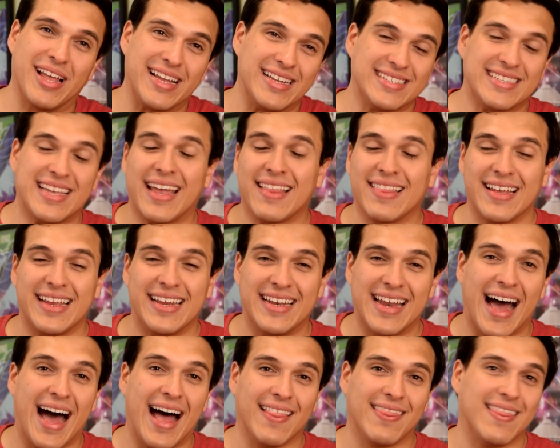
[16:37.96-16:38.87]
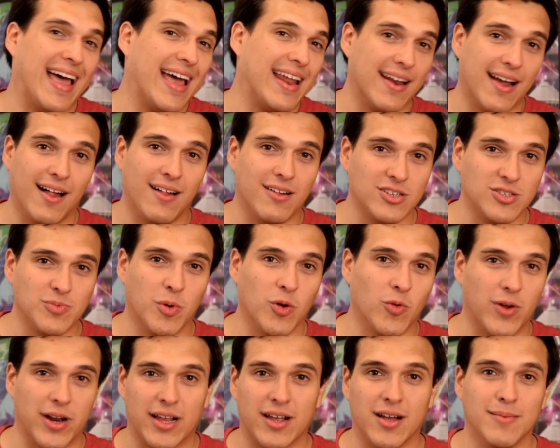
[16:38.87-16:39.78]
sadly not that knowledgeable
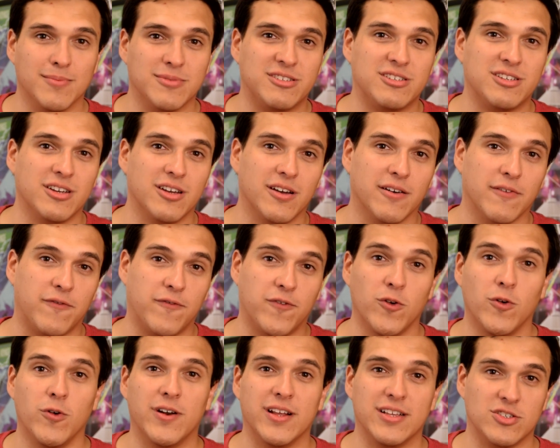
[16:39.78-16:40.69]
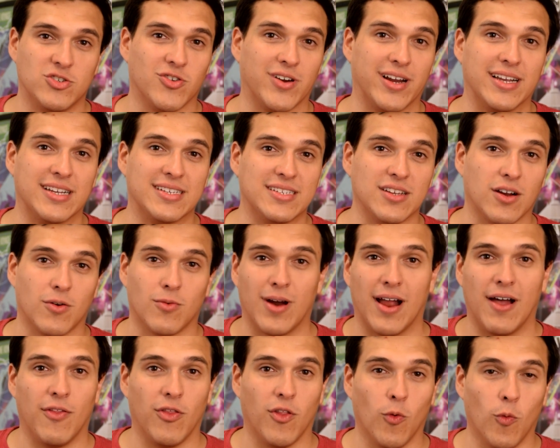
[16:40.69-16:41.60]
when it comes to food and drinks
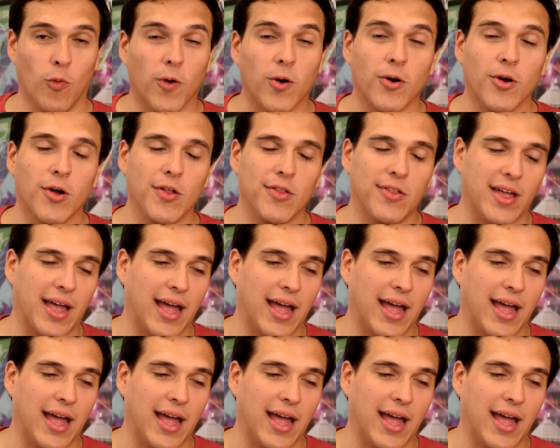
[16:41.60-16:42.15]
around the world,